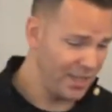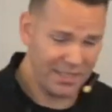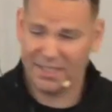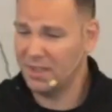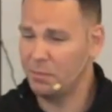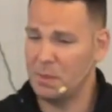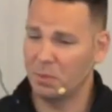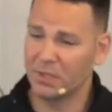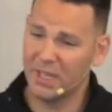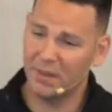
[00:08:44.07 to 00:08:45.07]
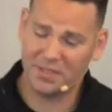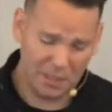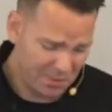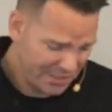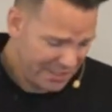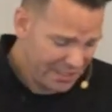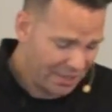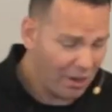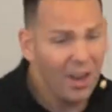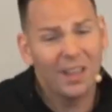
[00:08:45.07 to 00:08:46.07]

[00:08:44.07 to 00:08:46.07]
not to give people gifts, and I'm just going to get a call.